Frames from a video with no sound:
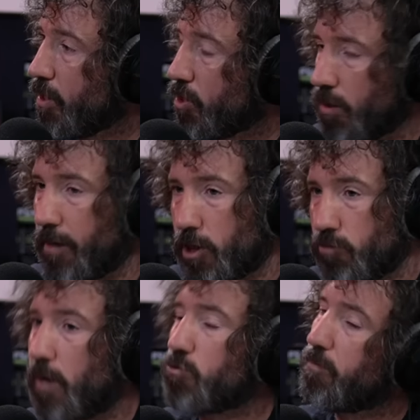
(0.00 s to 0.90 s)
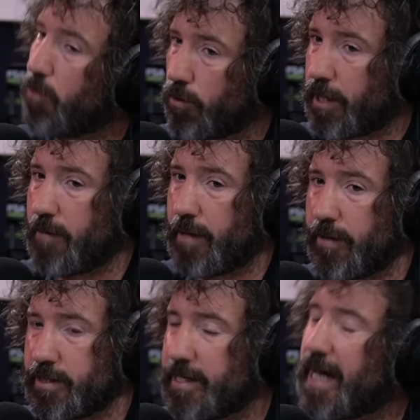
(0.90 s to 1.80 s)
So, like the Crouch report came out,
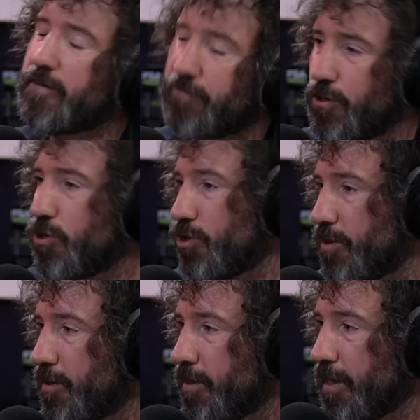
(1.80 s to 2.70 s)
it's a diversion.